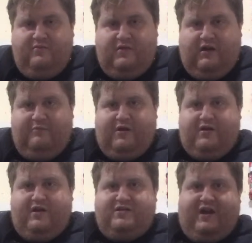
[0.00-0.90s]
No, I'm not
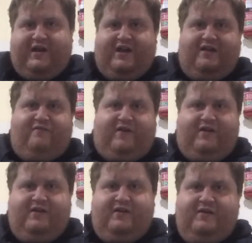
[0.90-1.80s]
going to shake
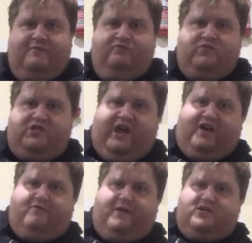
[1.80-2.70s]
anything.
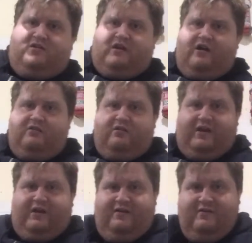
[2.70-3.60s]
10 questions only.